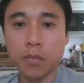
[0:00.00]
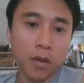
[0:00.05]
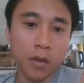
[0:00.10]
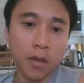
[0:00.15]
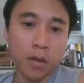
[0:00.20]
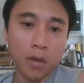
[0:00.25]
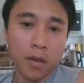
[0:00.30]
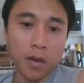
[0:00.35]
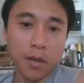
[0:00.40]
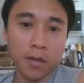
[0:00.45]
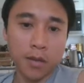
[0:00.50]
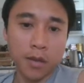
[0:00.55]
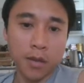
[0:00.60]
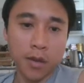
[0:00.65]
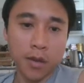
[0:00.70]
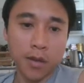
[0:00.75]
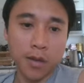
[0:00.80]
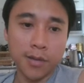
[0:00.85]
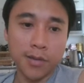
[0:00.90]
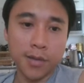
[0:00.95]
And
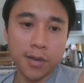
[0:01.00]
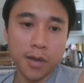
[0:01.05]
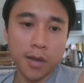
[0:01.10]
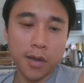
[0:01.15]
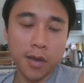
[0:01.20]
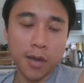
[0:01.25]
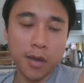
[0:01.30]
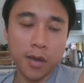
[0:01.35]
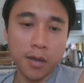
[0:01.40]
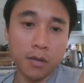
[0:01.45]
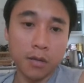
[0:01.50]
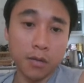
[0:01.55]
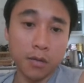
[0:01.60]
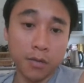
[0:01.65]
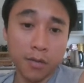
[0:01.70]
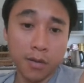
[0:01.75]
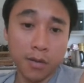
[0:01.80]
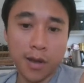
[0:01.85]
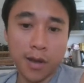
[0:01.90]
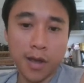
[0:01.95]
ace king on the
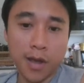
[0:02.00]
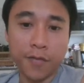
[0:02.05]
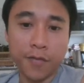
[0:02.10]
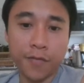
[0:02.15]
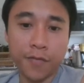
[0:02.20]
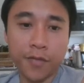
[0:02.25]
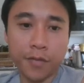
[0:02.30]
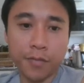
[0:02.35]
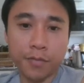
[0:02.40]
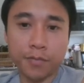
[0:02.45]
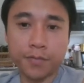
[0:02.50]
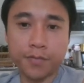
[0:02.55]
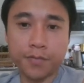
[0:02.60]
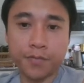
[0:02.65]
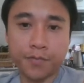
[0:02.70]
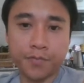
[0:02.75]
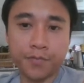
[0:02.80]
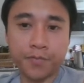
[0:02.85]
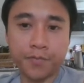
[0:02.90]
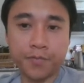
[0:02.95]
left.
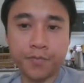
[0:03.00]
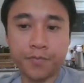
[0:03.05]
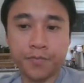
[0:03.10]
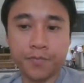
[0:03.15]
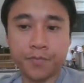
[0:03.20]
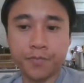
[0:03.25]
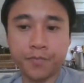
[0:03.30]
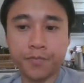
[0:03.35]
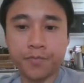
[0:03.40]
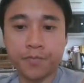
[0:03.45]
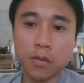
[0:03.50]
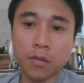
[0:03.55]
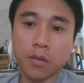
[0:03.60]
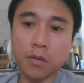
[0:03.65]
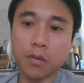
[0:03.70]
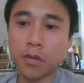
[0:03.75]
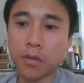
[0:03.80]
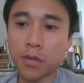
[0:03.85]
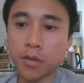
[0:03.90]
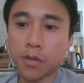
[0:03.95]
It
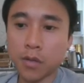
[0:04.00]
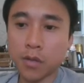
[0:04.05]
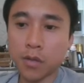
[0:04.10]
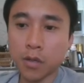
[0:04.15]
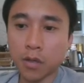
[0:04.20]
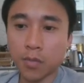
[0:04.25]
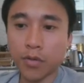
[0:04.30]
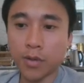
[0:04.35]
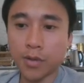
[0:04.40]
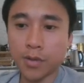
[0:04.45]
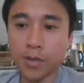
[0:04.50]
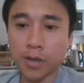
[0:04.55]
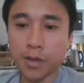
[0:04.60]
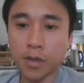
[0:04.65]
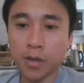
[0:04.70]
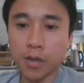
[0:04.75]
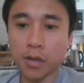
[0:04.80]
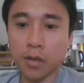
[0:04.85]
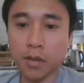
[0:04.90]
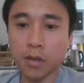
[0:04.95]
looks like a
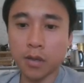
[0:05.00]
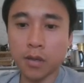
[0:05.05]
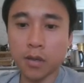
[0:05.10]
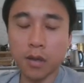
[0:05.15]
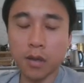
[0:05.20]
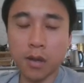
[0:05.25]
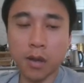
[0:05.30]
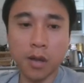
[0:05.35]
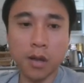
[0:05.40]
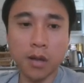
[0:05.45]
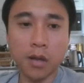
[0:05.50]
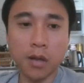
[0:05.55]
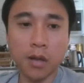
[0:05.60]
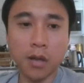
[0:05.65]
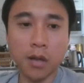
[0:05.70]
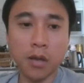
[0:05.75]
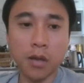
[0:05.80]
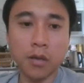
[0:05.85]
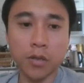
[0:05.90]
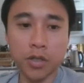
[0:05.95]
pretty
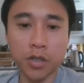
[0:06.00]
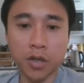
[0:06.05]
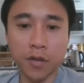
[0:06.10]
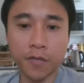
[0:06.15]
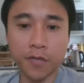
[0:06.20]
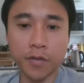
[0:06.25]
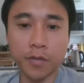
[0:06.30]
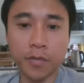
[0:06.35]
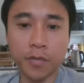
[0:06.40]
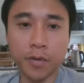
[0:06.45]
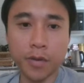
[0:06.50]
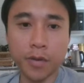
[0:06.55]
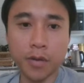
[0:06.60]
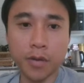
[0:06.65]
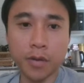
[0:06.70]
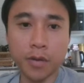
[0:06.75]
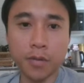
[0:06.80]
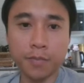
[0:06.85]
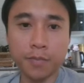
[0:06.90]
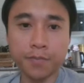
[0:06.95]
clear shove to me here.
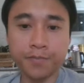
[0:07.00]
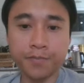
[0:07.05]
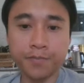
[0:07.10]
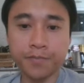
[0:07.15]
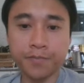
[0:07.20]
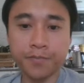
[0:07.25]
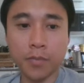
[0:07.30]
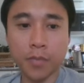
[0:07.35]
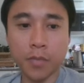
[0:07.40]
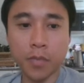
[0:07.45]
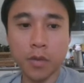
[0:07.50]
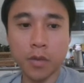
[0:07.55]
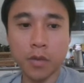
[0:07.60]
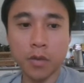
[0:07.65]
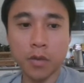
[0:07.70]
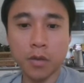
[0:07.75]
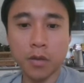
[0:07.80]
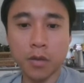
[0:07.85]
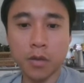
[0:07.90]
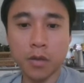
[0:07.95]

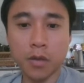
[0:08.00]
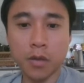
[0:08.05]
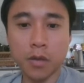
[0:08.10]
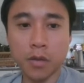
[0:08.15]
Good luck.